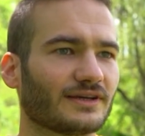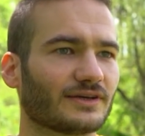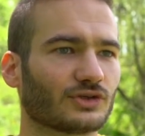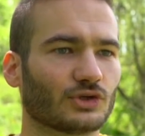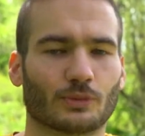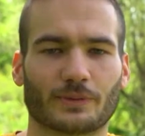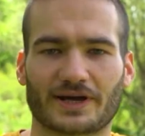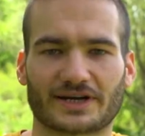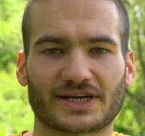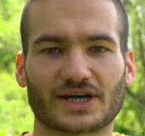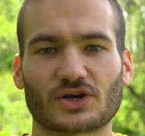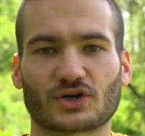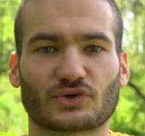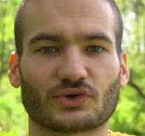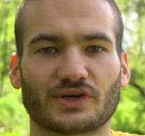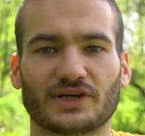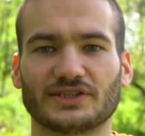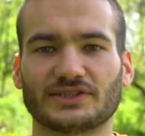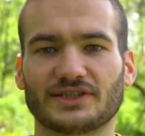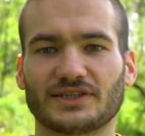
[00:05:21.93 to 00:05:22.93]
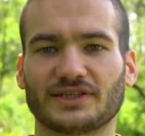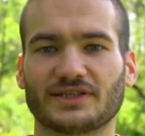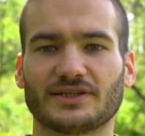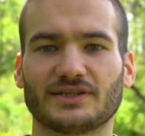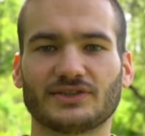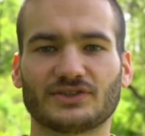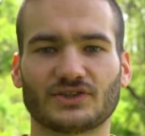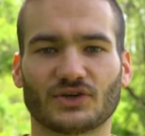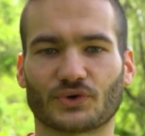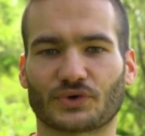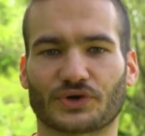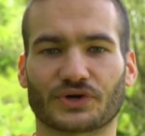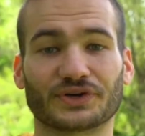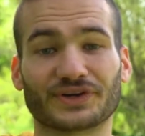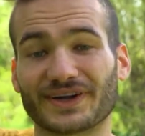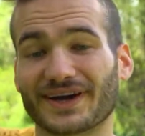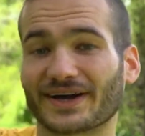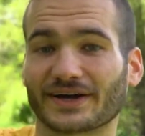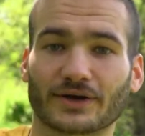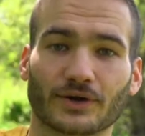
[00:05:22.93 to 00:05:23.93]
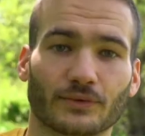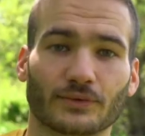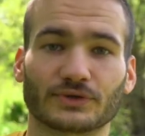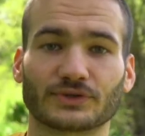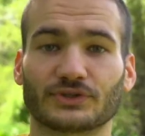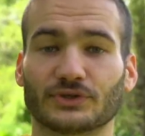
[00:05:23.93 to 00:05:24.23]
no matter how crazy it is, or you're not going